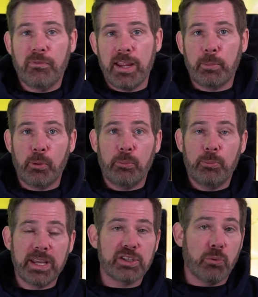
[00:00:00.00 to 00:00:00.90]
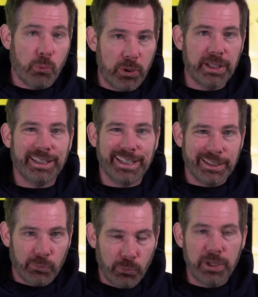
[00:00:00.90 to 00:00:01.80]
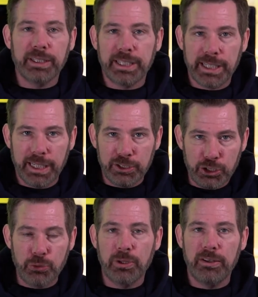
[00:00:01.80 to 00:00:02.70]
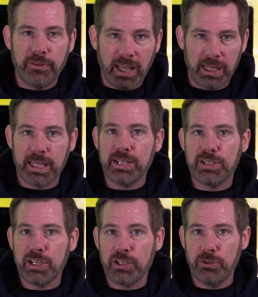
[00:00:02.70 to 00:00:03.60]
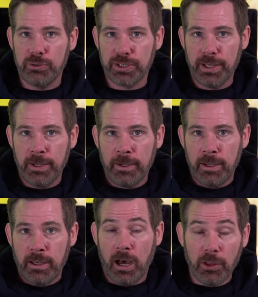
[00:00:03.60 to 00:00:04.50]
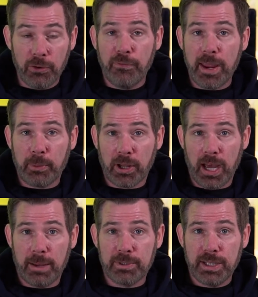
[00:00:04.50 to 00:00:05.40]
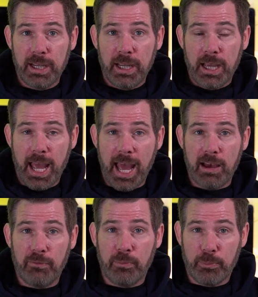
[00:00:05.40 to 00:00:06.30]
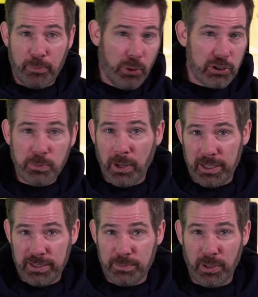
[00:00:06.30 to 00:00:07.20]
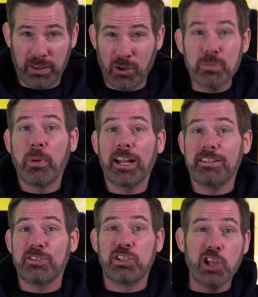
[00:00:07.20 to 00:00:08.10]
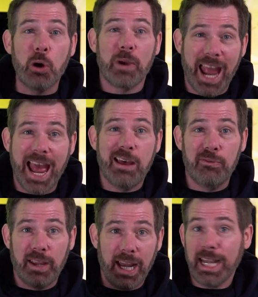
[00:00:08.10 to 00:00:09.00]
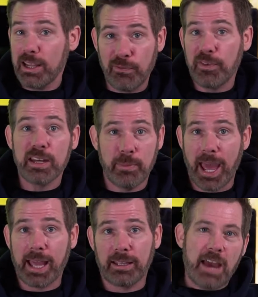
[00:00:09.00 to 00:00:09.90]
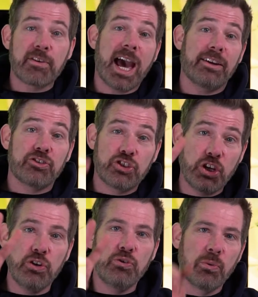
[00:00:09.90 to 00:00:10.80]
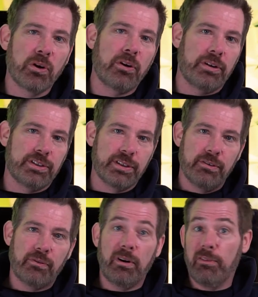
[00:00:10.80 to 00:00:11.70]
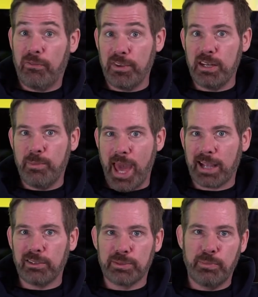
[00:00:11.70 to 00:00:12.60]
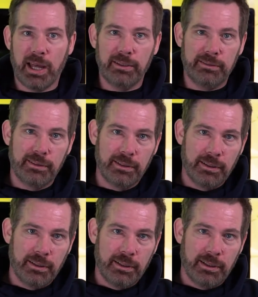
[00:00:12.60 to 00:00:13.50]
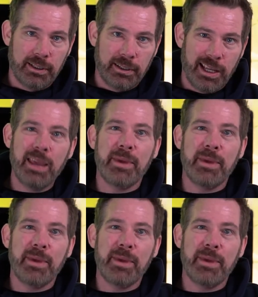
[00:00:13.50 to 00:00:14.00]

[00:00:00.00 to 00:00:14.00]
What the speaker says: vapor makes it really, really intuitive and easy to use. Other vapor cups have push buttons, but those buttons don't have any feedback. I've got 2 words for a feedbackless button. Hey